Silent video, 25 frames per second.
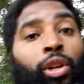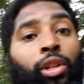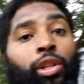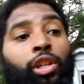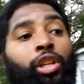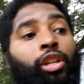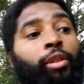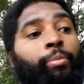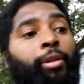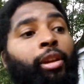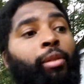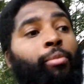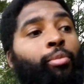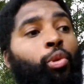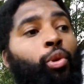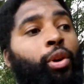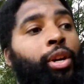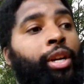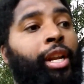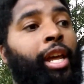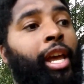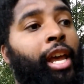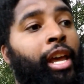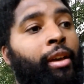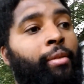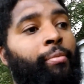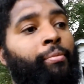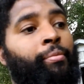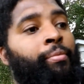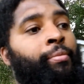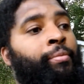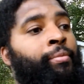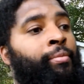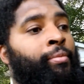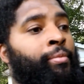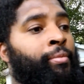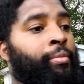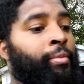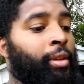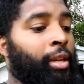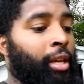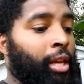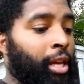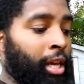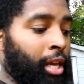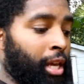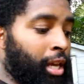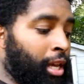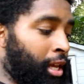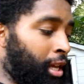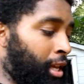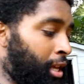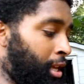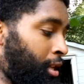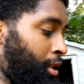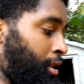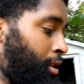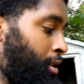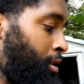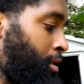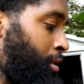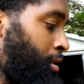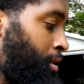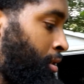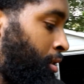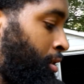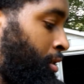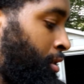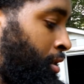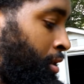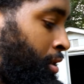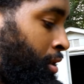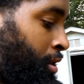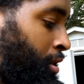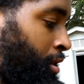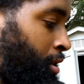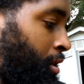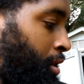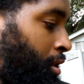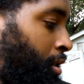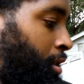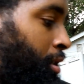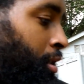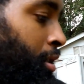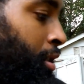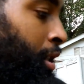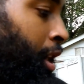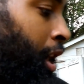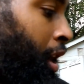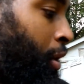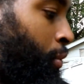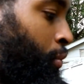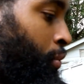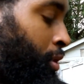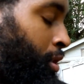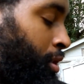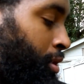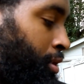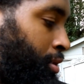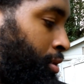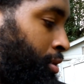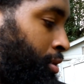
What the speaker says: a little bit more damp, and that would